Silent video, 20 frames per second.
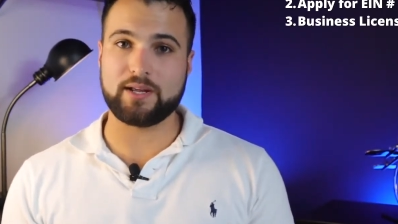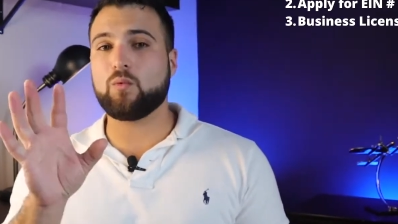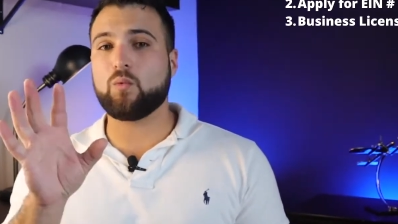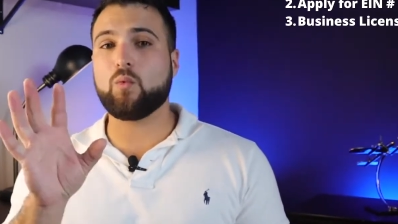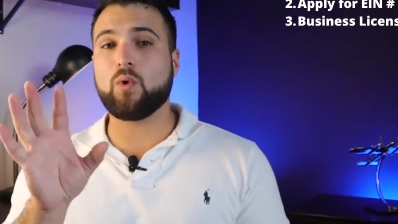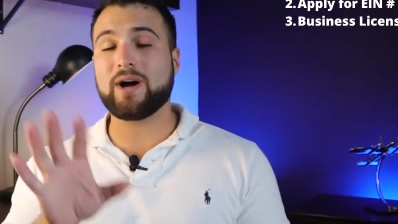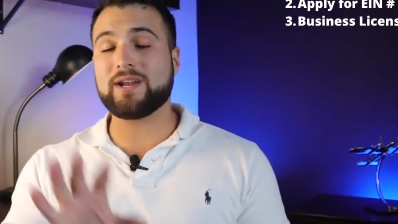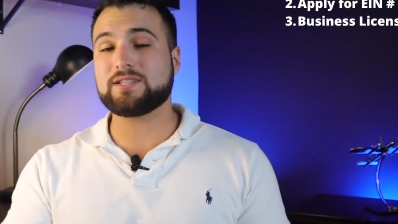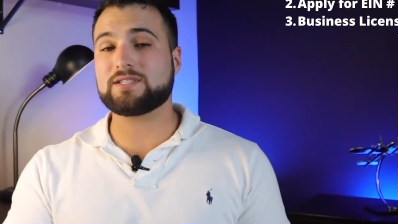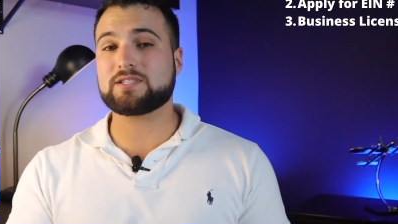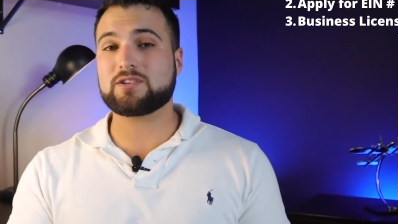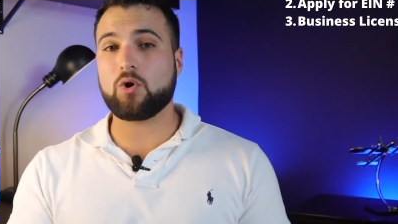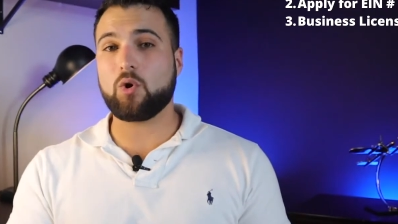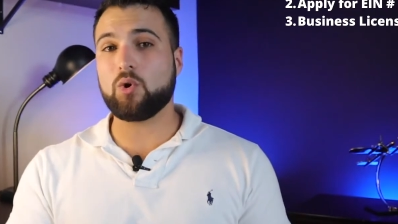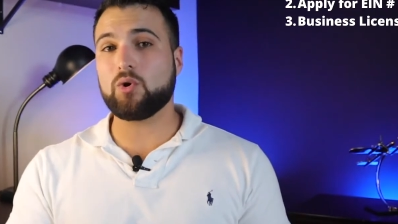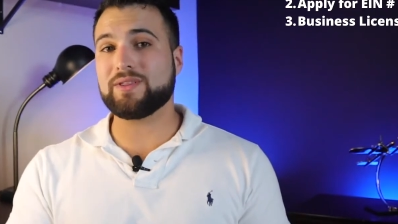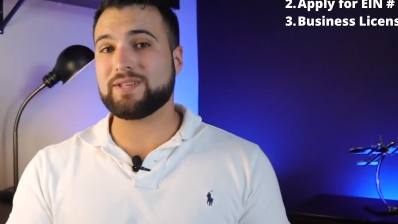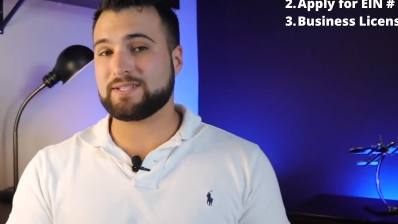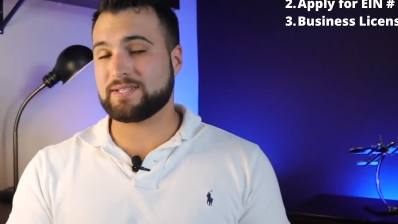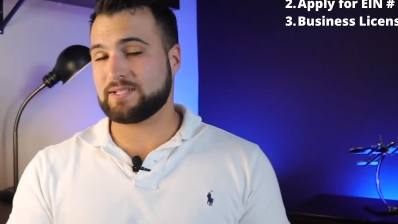Once
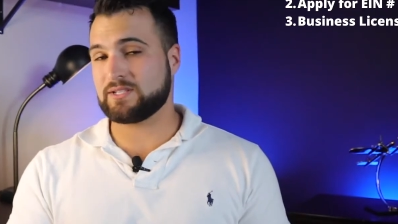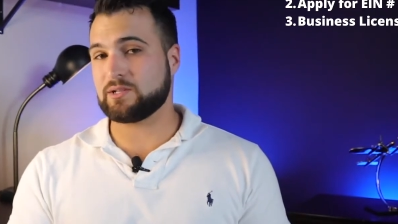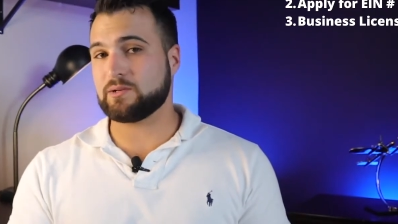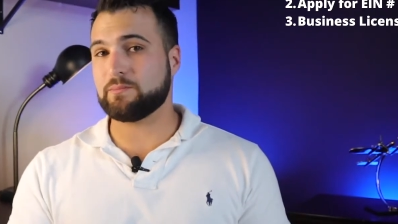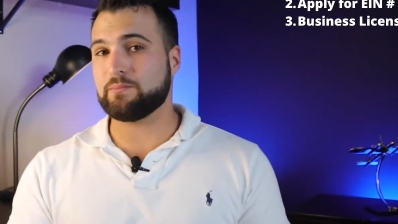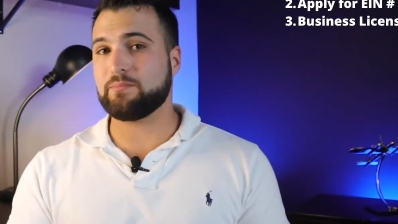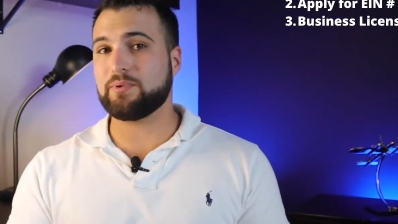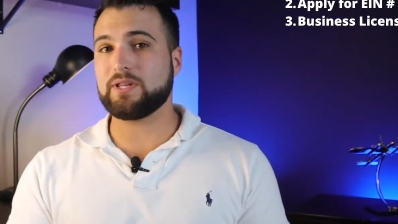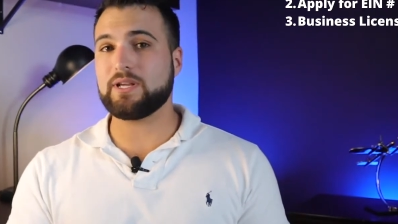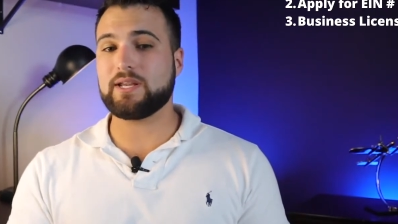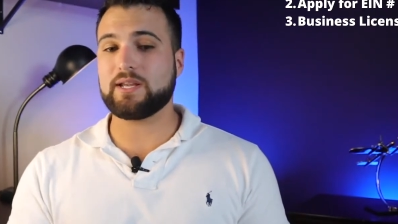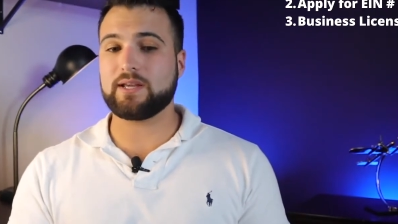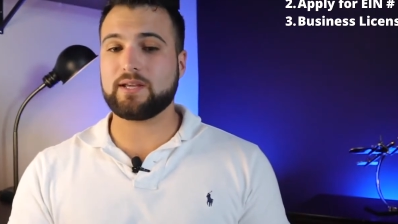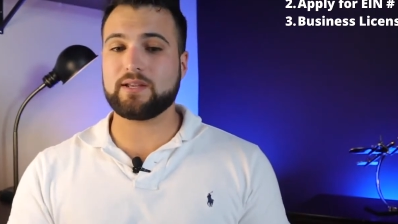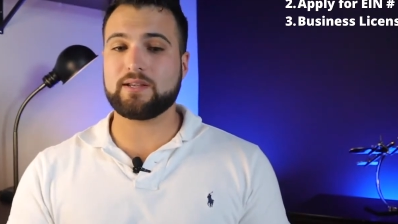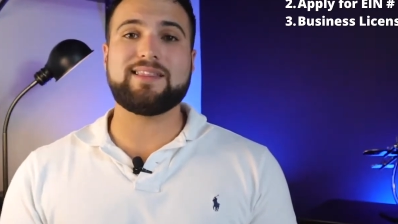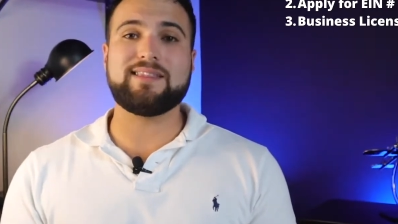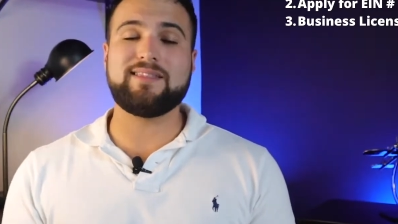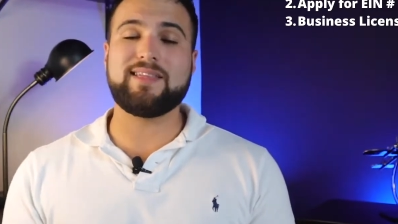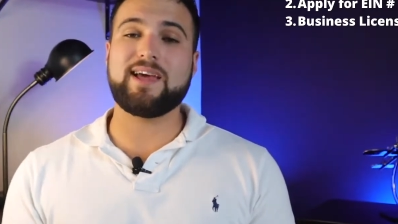all this is
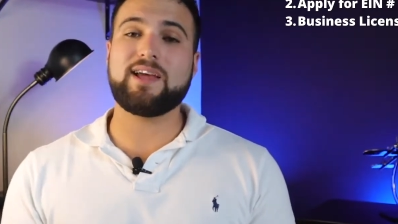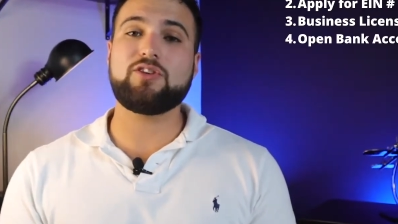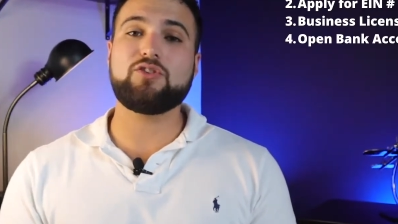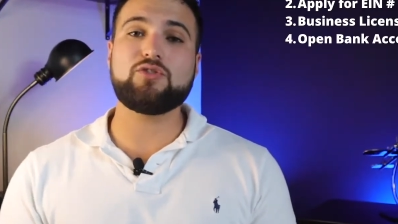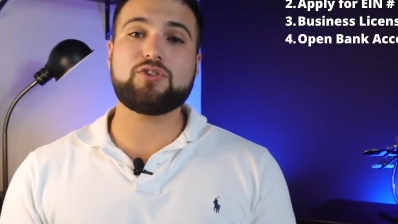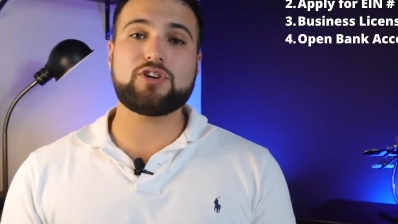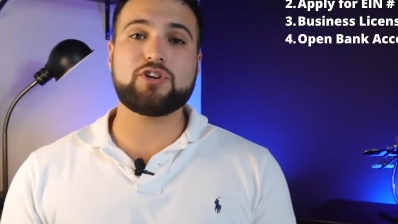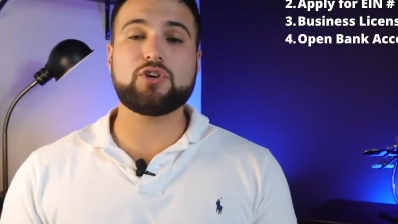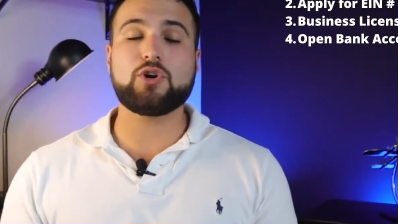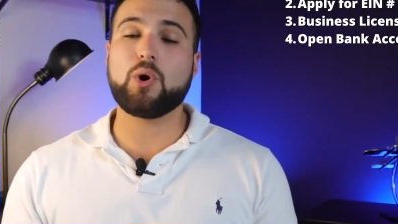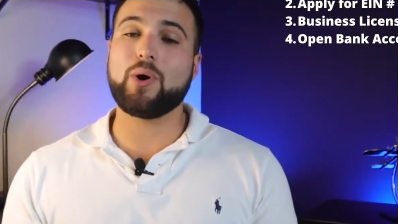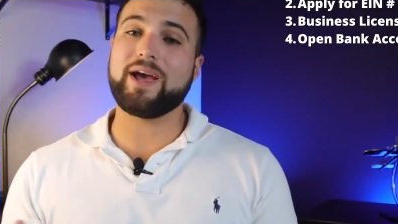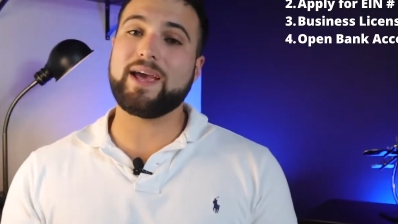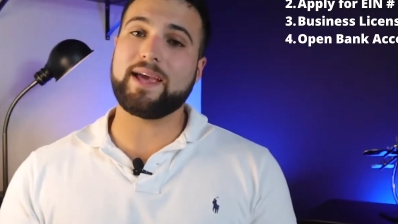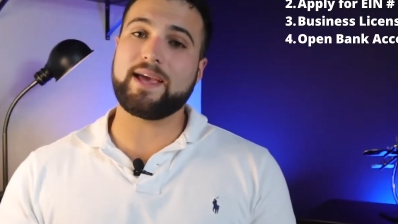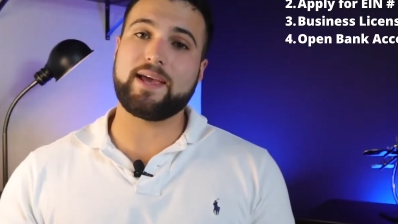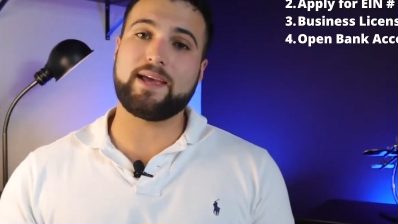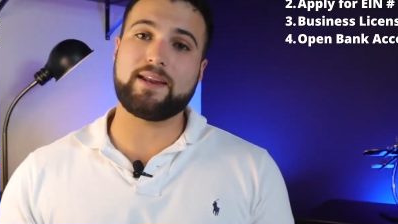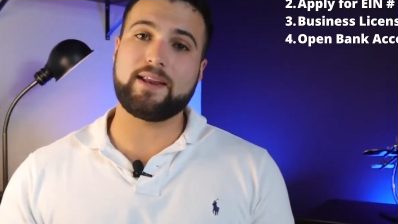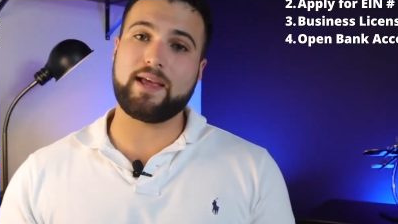completed, then you can go
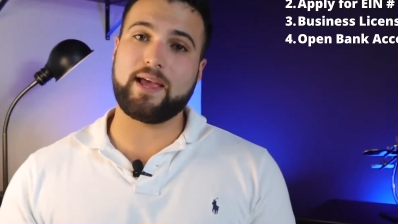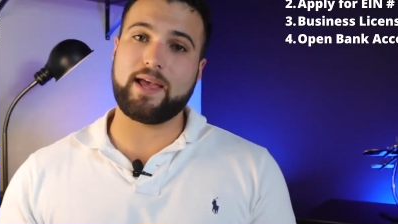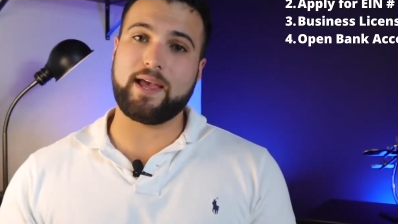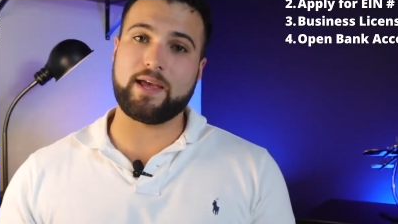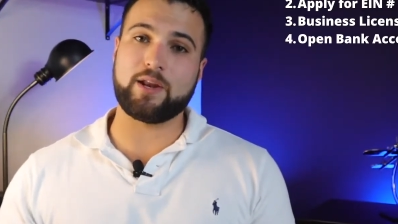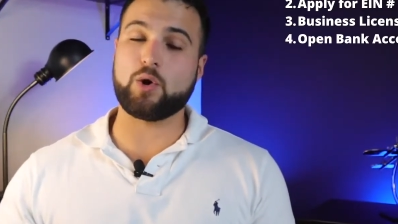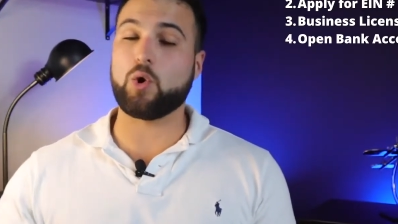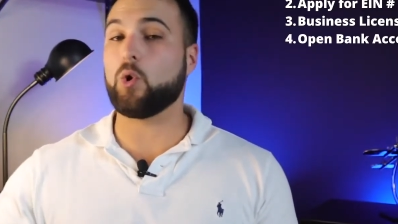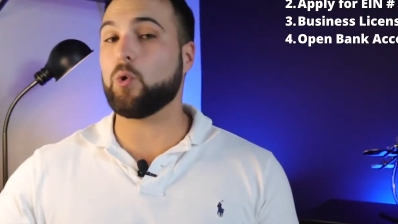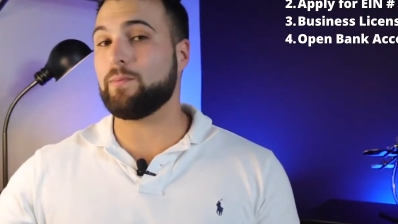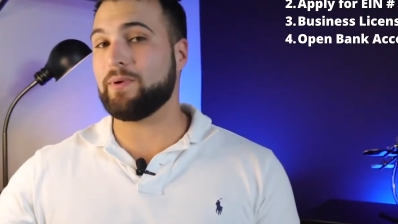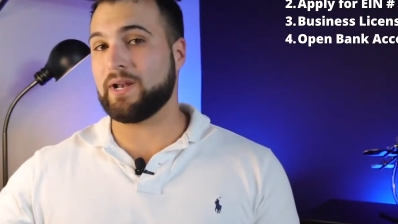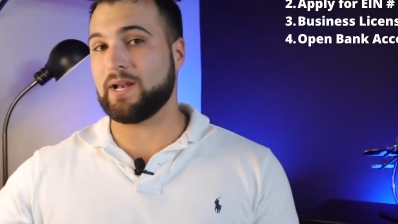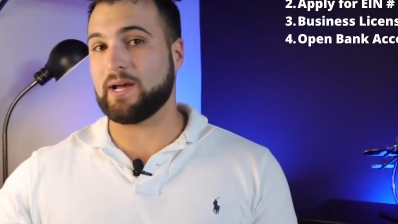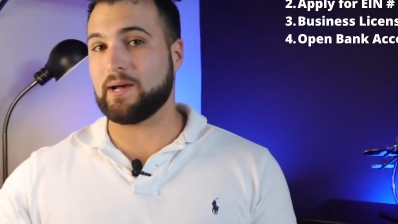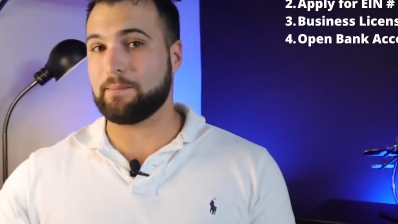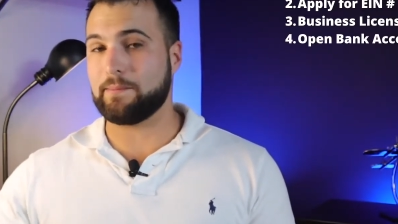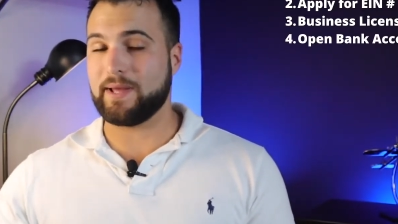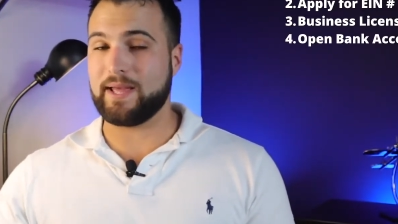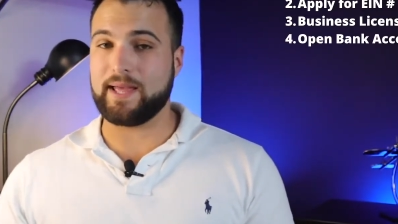ahead and open
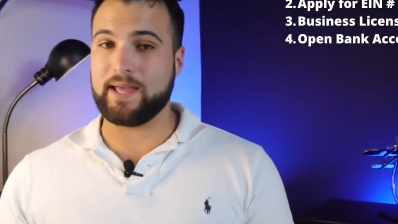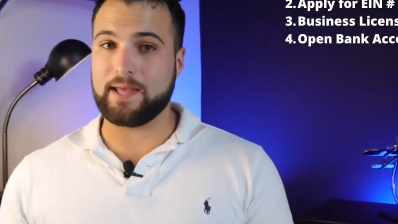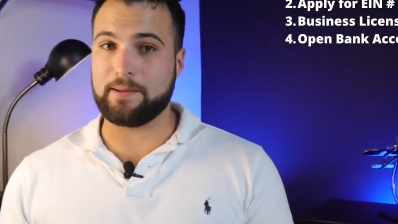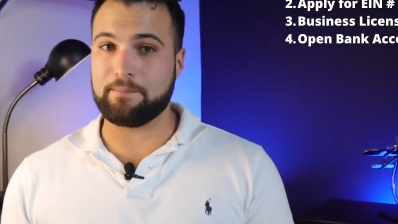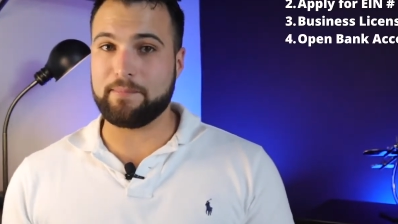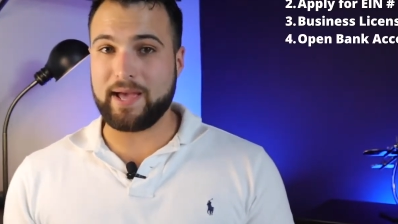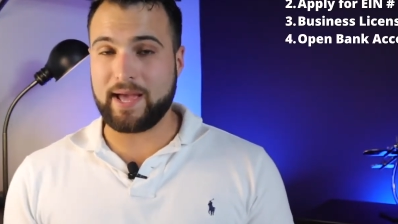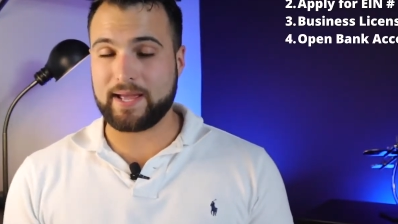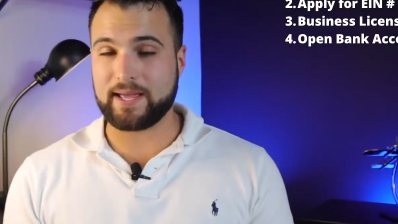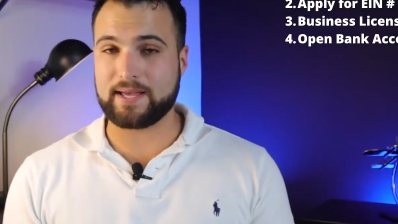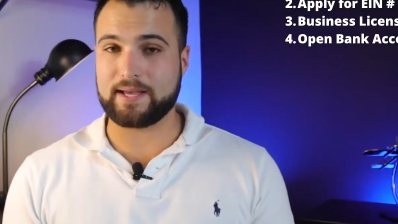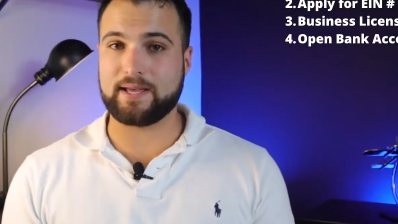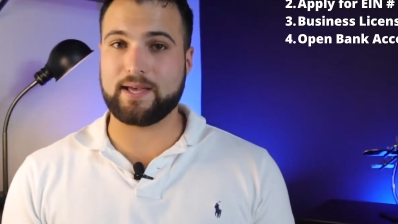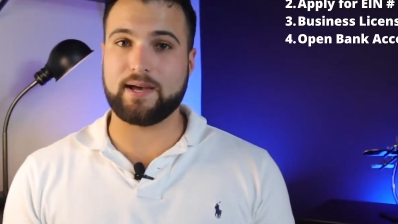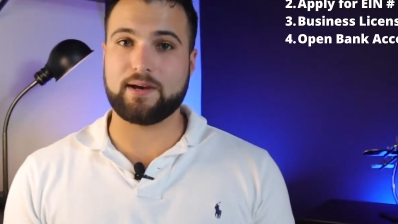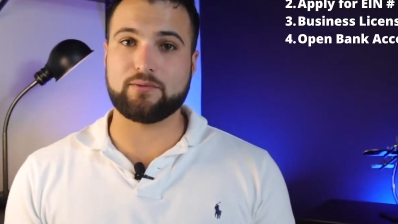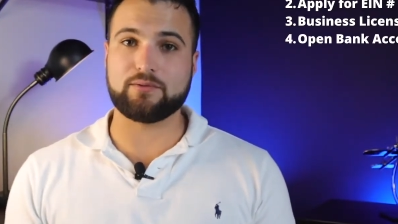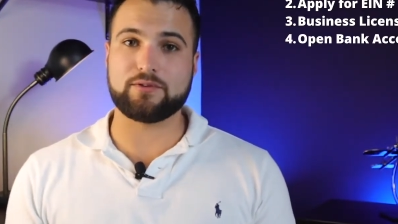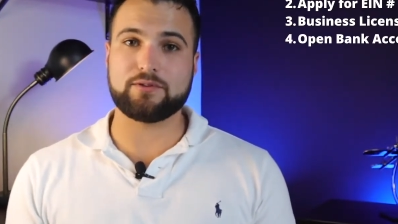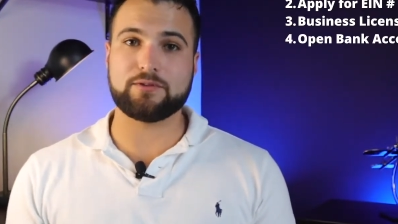up a bank account.